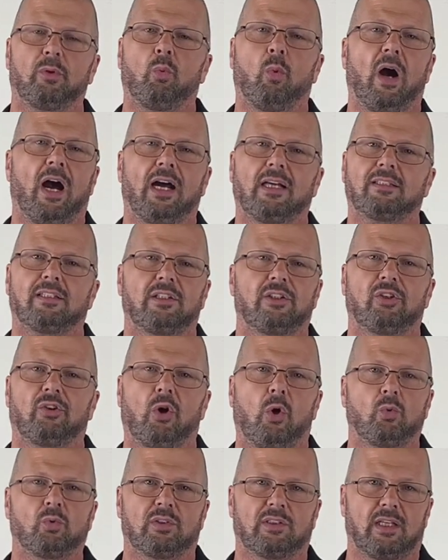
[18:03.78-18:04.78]
be wise in your
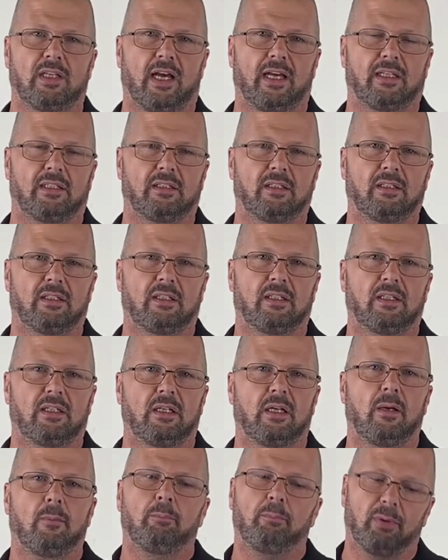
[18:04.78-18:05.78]
own
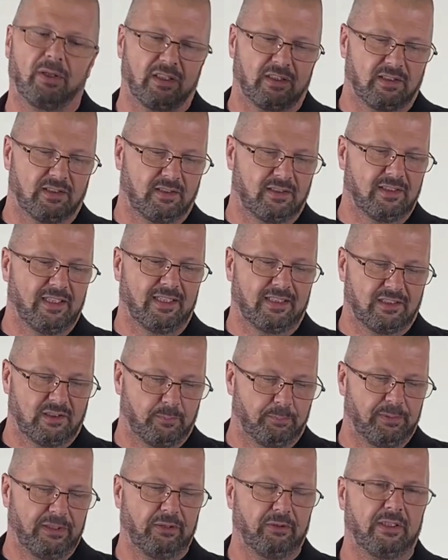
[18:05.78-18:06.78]
sight, but
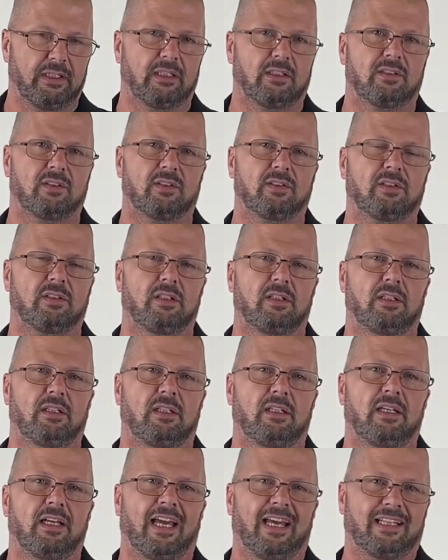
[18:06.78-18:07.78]
experience,
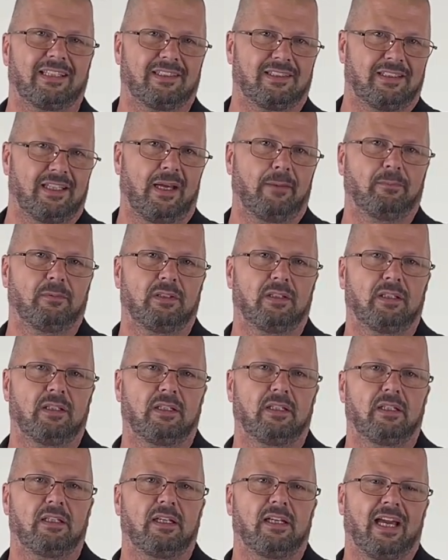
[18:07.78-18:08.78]
accept,
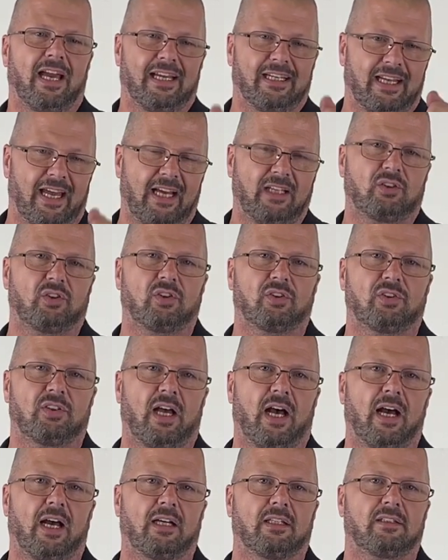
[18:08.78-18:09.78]
and
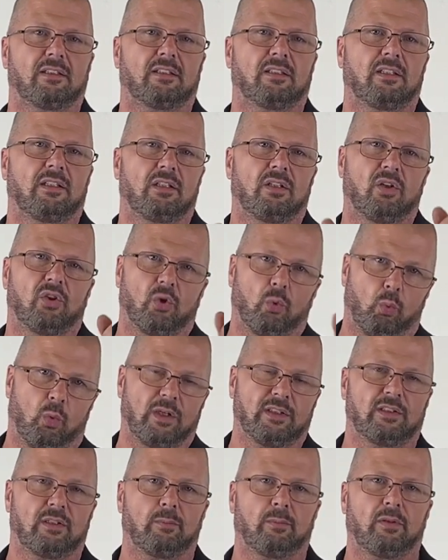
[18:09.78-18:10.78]
exercise the
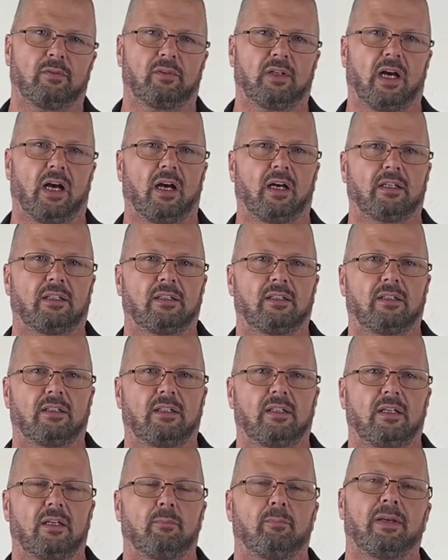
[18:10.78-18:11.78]
wisdom of
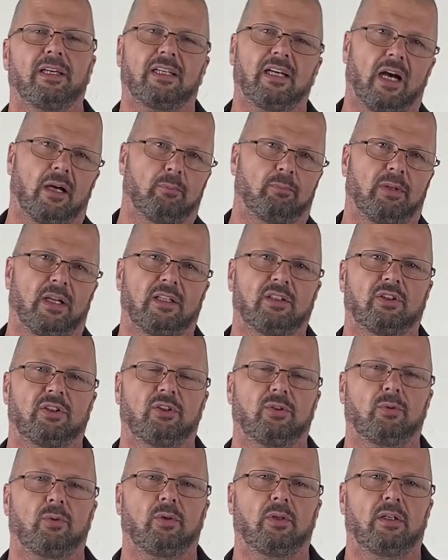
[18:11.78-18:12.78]
God. May God bless
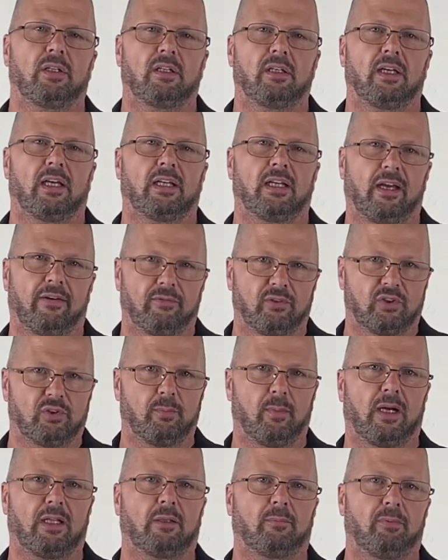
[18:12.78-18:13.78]
you and heaven
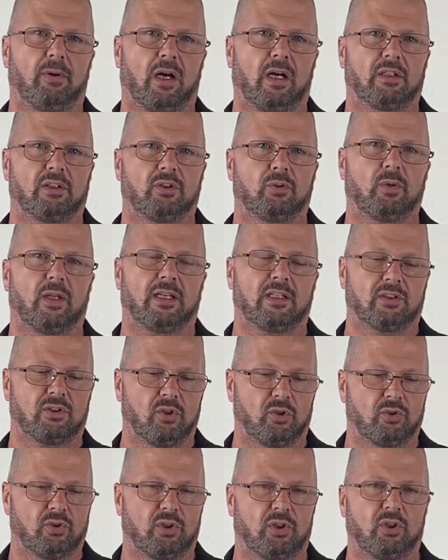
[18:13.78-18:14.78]
smile upon you. Let us
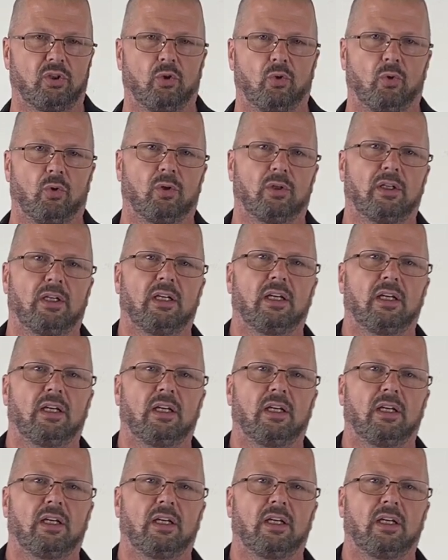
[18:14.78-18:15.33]
look to the Lord.